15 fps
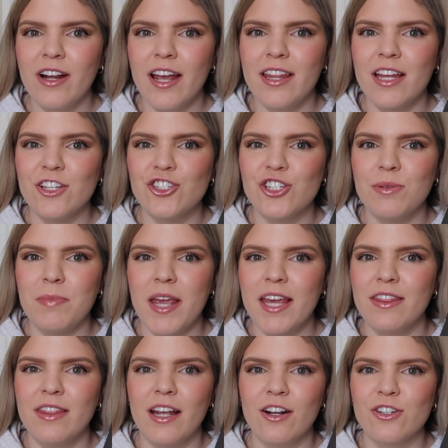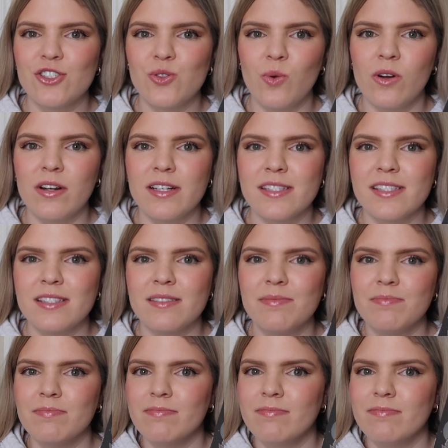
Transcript: and then she made their stories